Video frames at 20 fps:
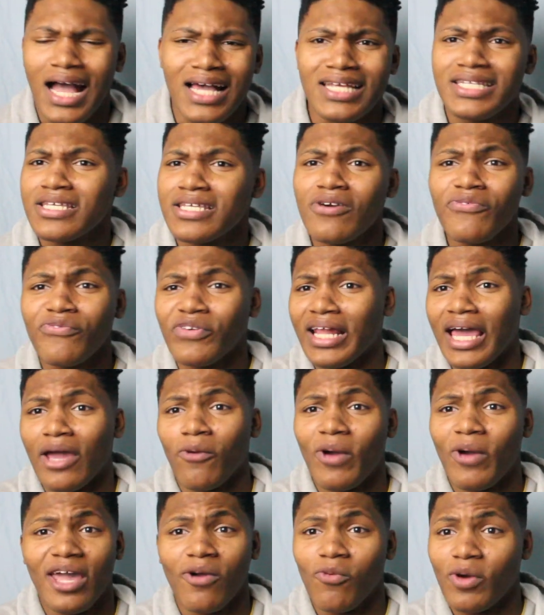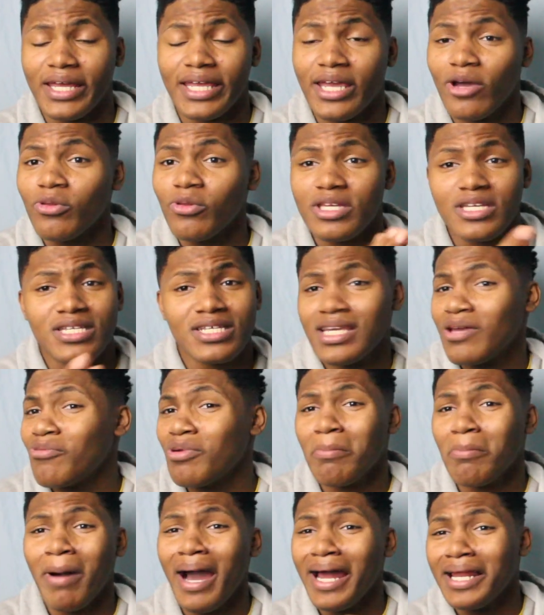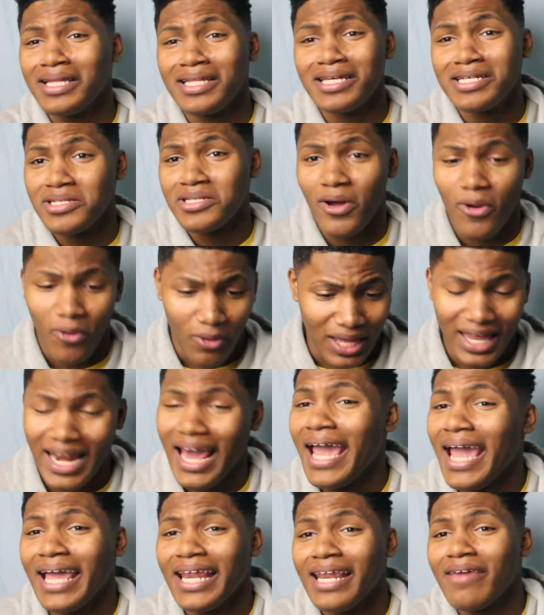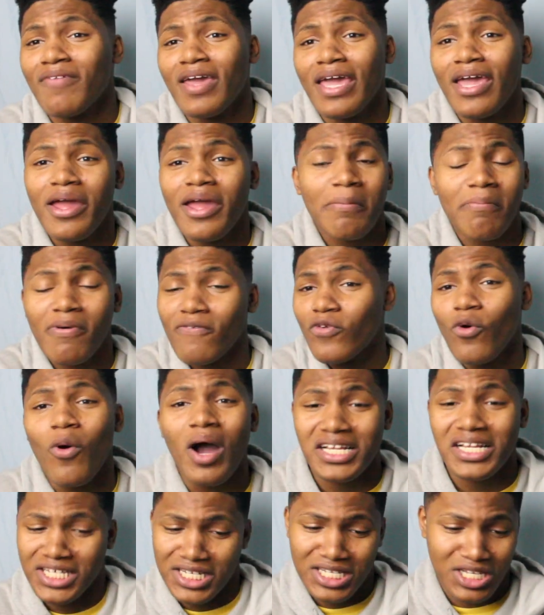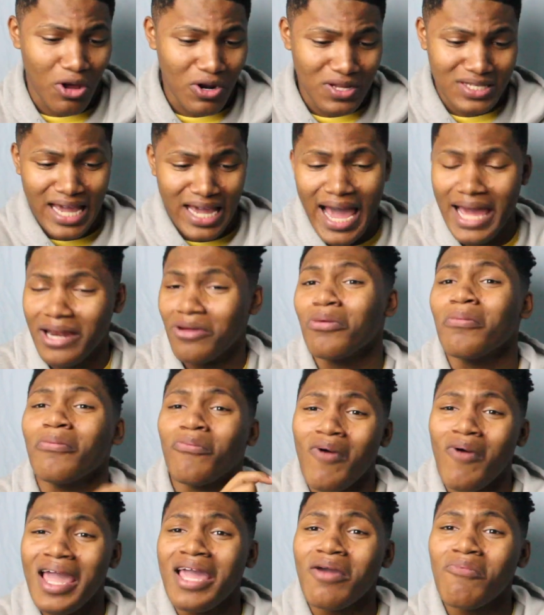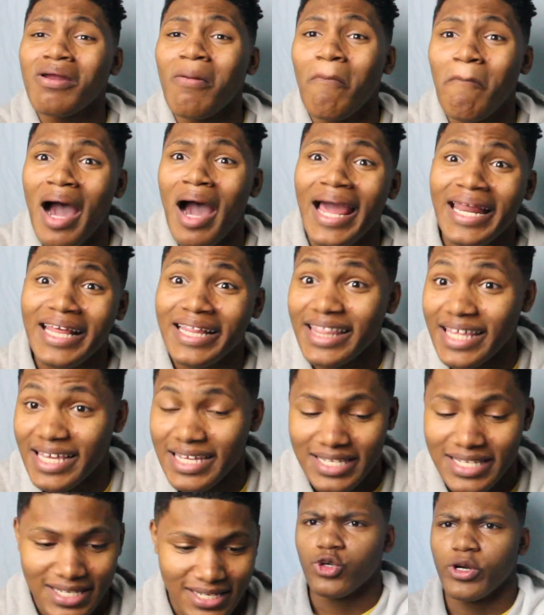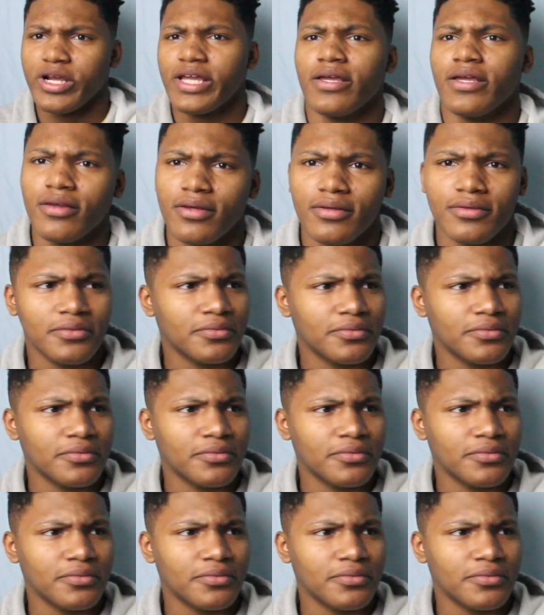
I still feel like Wayne would've killed this, he would've bodied this song. And I ain't even here before I just saw the title. Wayne would've bodied this. Drake,